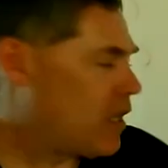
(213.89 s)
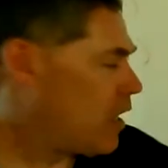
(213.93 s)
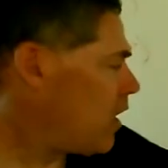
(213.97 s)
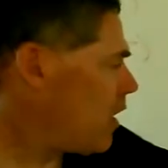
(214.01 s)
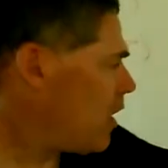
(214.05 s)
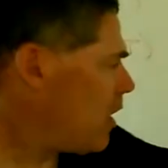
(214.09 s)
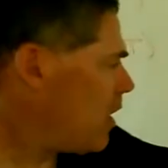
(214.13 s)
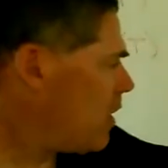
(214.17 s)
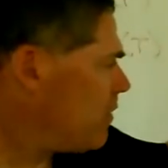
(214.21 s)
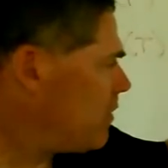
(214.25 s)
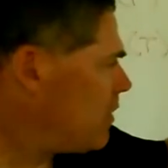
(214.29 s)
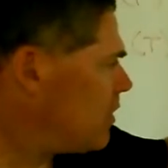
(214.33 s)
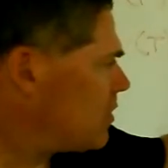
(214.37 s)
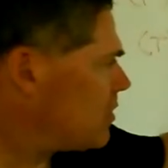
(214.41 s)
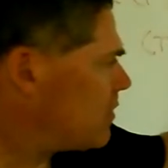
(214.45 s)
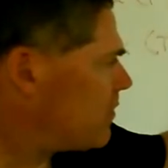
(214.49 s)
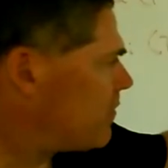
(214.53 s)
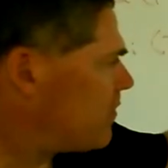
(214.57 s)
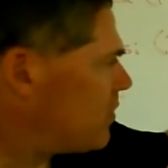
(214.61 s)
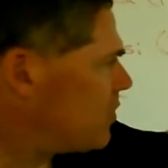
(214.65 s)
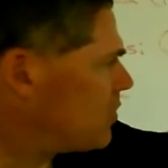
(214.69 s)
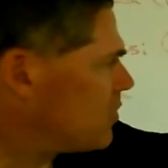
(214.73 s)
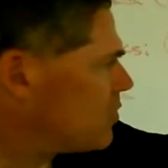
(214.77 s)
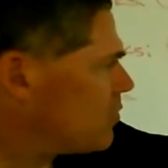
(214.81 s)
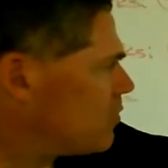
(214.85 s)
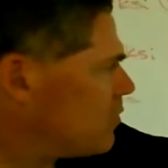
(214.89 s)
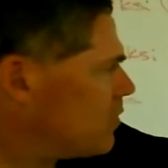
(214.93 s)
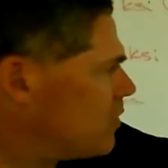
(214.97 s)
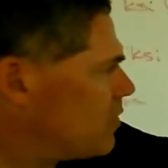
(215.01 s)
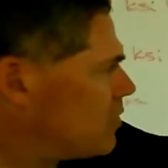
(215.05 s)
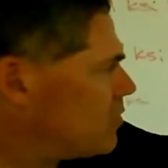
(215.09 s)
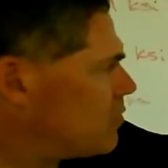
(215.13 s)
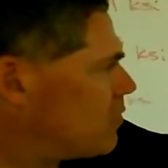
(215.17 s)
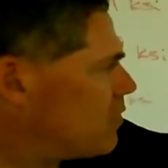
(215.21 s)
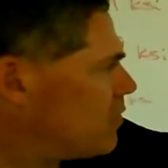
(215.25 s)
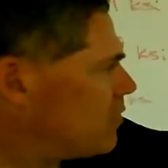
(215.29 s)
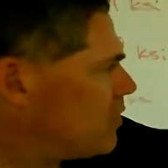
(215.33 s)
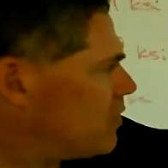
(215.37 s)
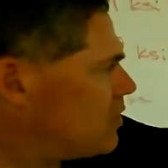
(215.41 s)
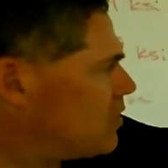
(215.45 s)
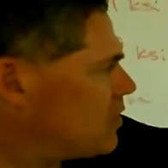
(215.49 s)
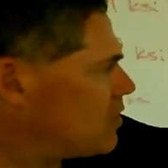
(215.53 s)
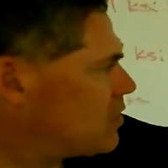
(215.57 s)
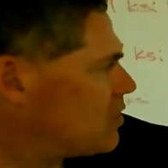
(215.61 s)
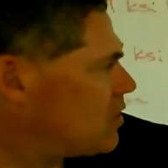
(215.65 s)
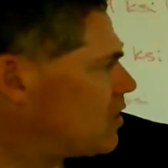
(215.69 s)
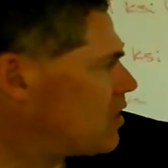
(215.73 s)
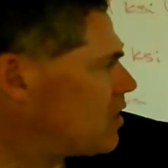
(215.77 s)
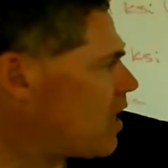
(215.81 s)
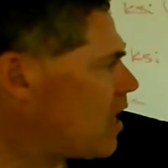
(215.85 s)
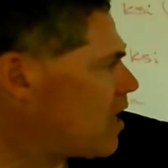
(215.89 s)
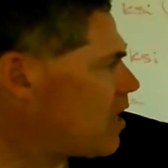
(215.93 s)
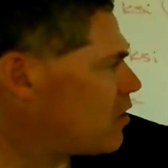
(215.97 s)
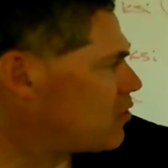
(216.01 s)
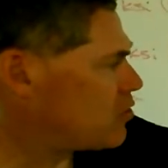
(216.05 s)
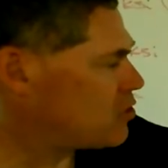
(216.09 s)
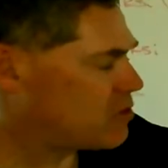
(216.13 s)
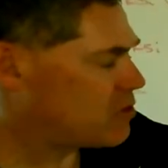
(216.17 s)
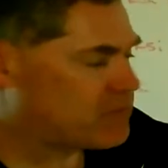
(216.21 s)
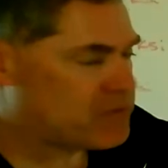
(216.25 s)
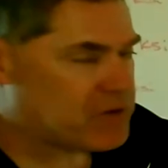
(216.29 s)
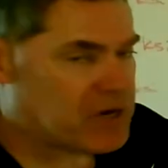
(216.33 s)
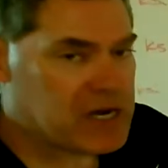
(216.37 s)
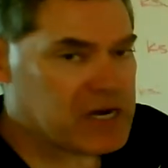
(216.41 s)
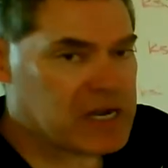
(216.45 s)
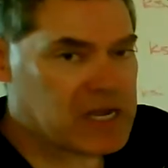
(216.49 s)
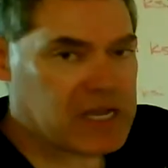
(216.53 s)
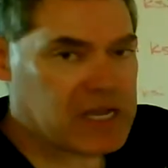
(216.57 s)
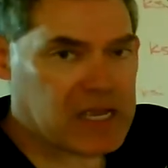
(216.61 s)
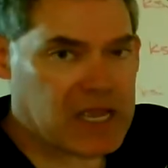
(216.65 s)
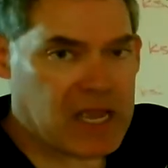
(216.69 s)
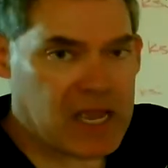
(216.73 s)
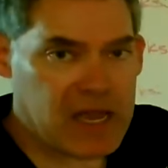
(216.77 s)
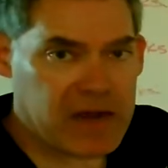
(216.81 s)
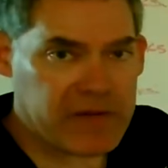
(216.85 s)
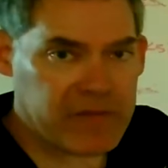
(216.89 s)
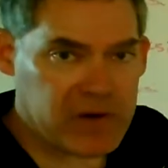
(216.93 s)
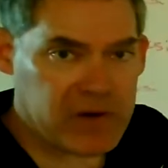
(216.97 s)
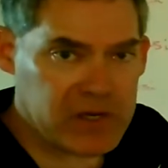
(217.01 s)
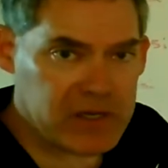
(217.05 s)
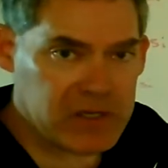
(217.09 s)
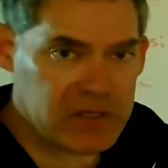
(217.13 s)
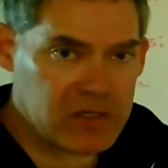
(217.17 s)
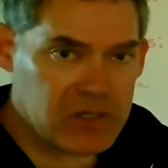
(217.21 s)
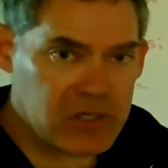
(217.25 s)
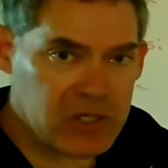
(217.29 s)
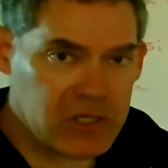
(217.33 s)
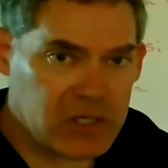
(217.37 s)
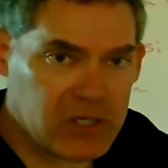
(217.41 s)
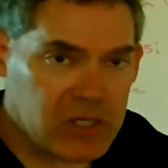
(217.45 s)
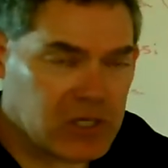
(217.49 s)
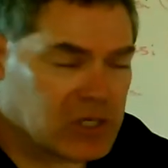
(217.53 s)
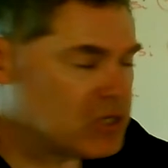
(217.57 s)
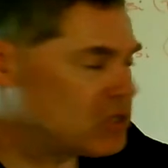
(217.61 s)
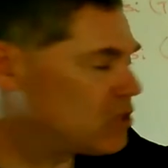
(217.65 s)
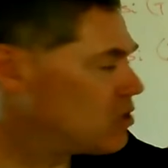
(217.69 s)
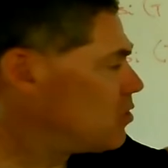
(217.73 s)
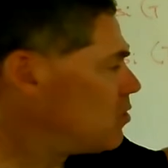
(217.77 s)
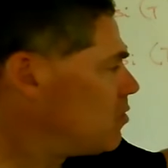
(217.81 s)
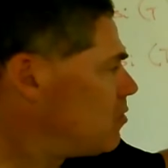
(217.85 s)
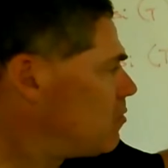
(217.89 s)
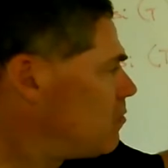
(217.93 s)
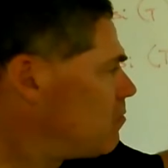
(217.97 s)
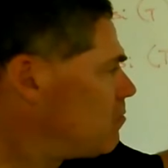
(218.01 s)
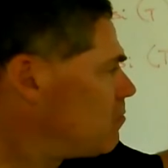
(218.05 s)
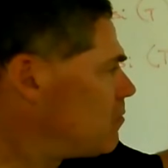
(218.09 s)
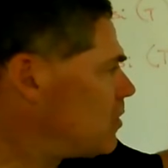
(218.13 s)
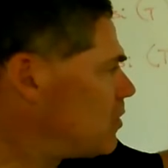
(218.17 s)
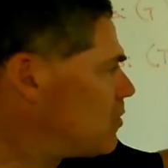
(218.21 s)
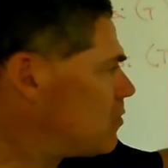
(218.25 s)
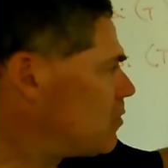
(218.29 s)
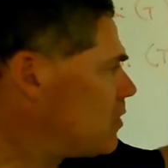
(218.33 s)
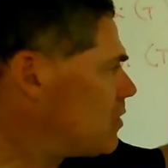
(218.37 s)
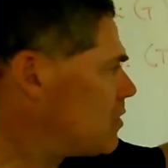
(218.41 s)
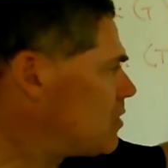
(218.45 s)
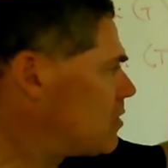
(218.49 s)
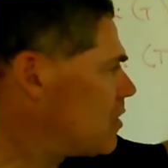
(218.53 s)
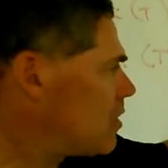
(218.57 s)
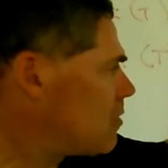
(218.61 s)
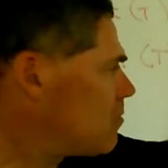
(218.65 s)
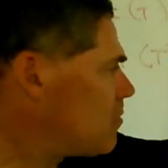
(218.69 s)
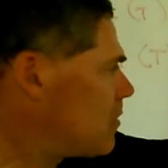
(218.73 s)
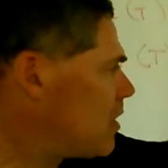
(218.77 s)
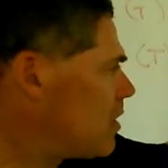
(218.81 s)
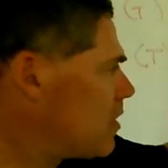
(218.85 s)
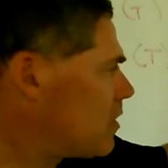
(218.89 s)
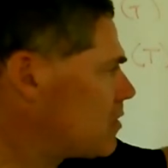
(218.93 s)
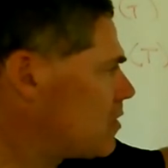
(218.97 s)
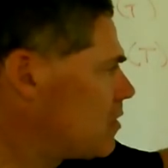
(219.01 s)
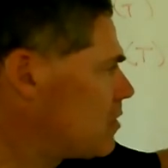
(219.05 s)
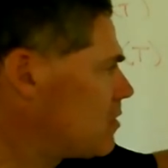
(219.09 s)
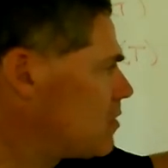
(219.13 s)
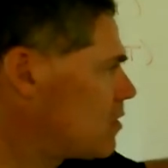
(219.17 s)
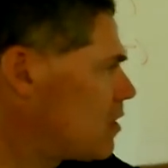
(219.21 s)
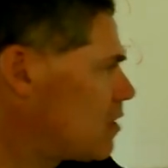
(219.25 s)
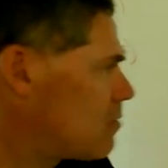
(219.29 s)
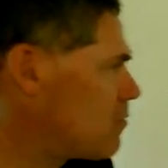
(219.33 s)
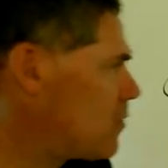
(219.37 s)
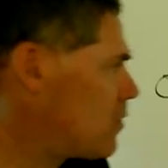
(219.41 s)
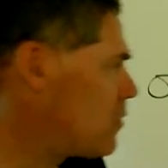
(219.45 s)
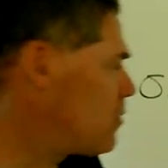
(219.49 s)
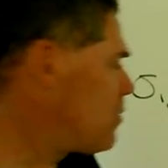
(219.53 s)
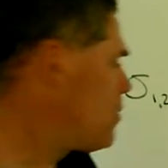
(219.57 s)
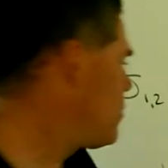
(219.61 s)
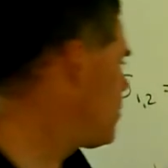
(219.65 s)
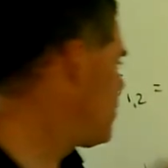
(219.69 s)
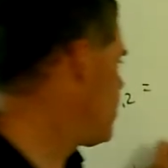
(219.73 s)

And this first one is really just the algebraic average between sigma x and sigma